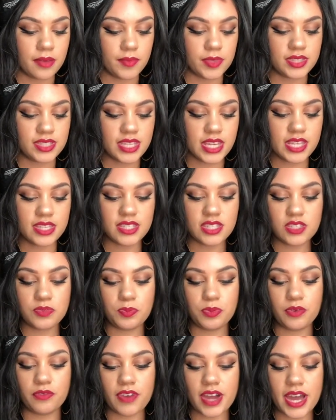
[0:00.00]
It says it's
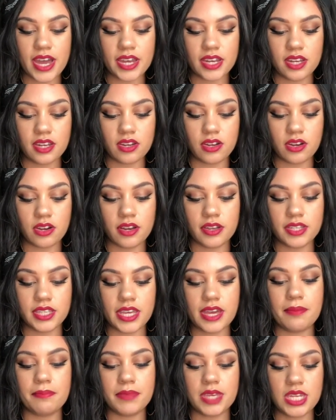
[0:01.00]
provided, or
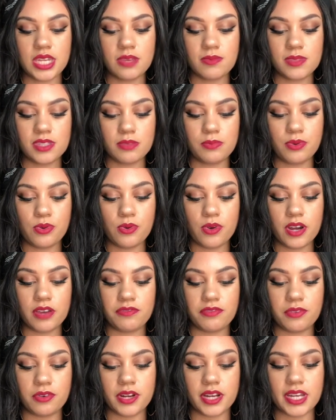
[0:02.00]
yeah, medium
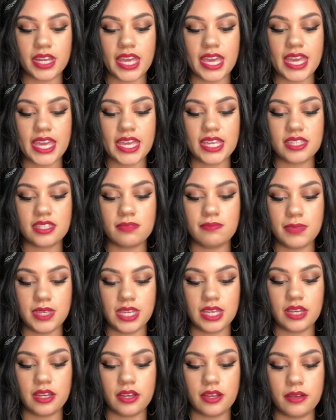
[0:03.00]
support for an A to
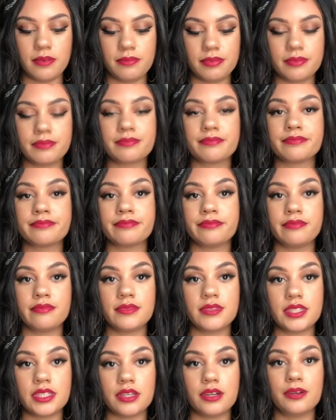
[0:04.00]
B cup.
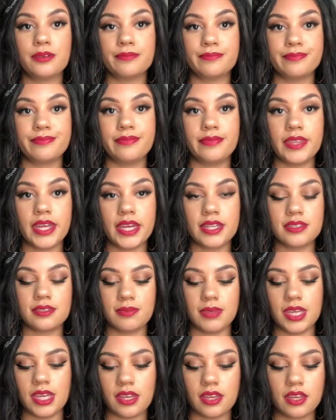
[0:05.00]
So that's
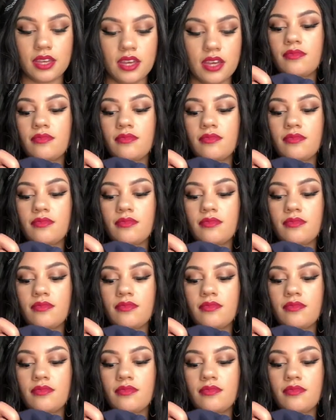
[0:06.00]
me.